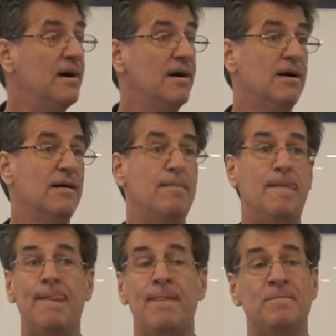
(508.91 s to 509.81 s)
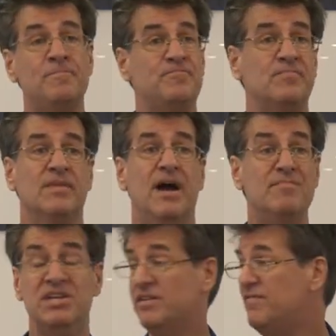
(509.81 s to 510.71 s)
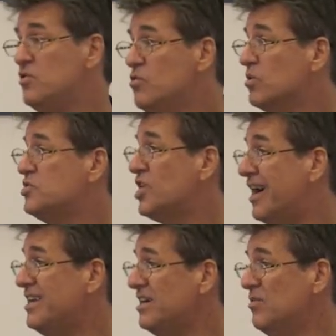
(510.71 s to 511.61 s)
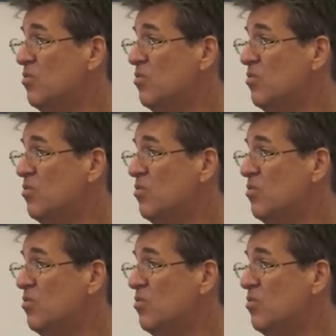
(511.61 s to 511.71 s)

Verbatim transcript: Um, I mean, if you were China,